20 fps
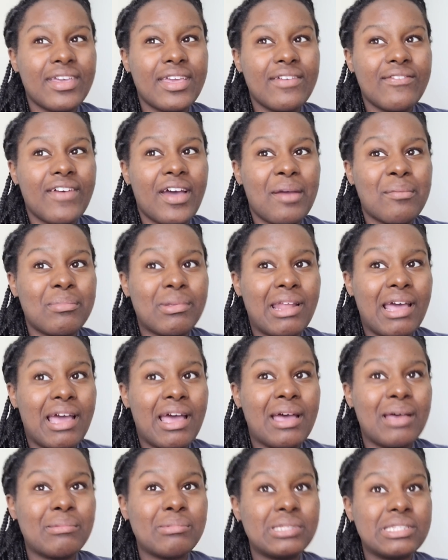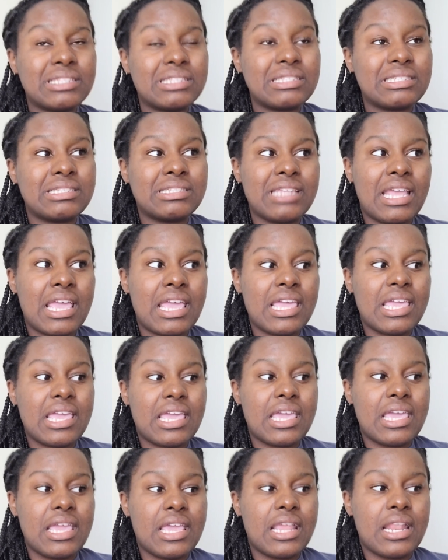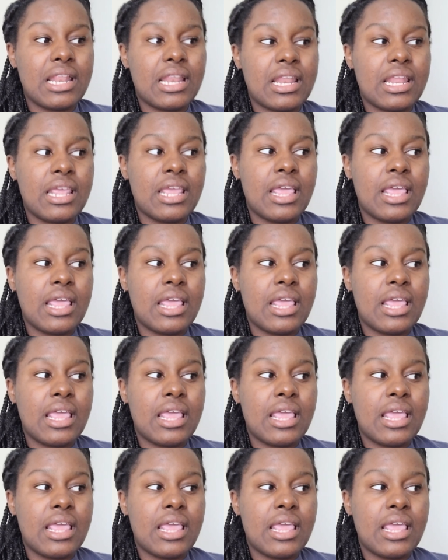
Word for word: if I'm not mistaken,